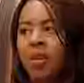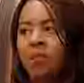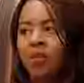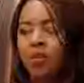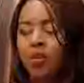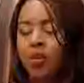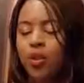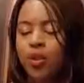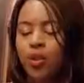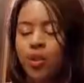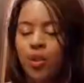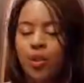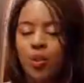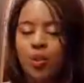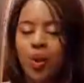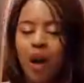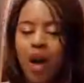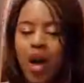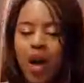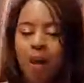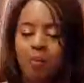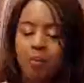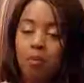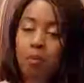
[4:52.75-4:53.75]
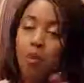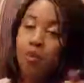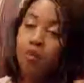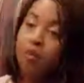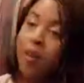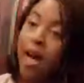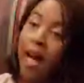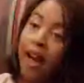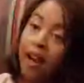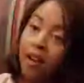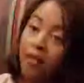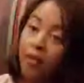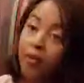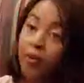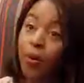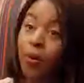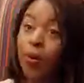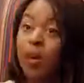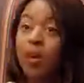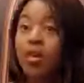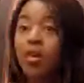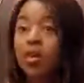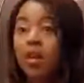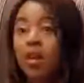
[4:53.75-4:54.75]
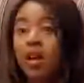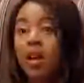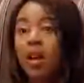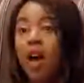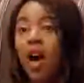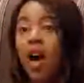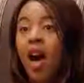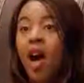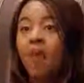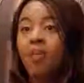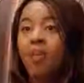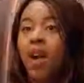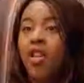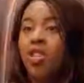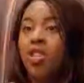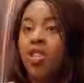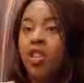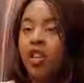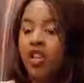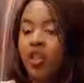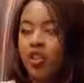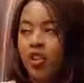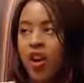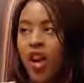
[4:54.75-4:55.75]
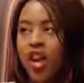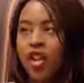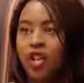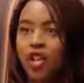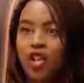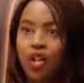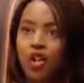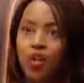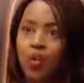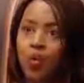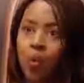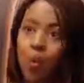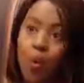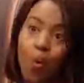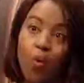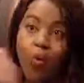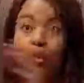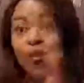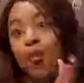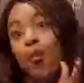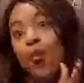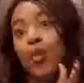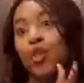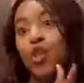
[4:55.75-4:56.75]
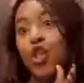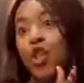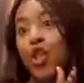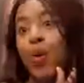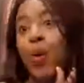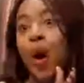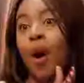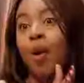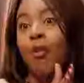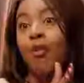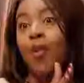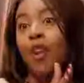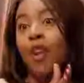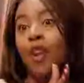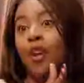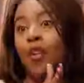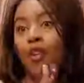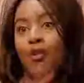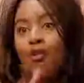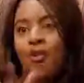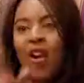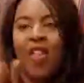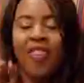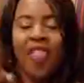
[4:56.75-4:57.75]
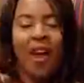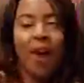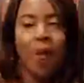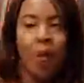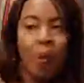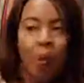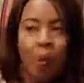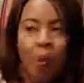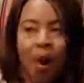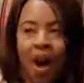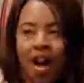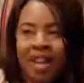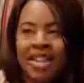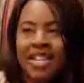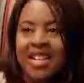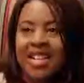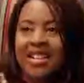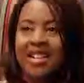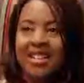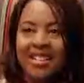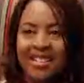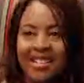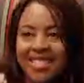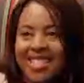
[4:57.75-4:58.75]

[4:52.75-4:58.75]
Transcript: able to move back and forth rather than trying to scroll through a 2-hour video to find that one